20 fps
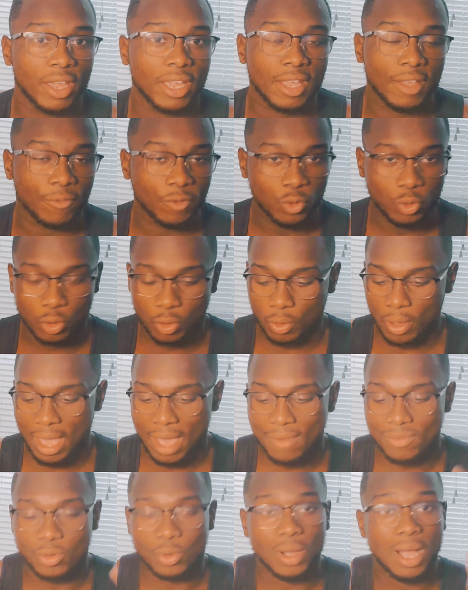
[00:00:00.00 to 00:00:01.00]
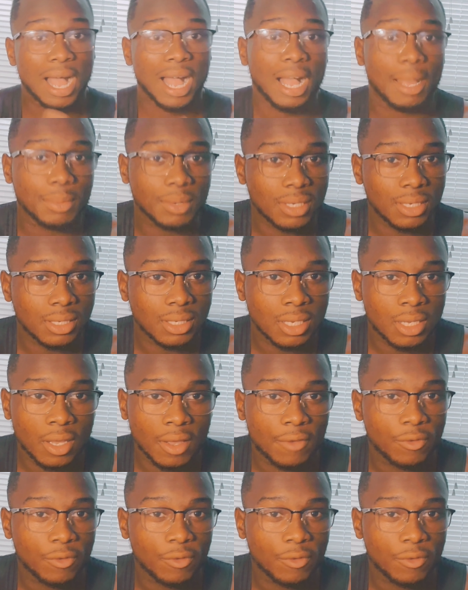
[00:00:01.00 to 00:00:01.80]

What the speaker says: If you don't have no hobbies,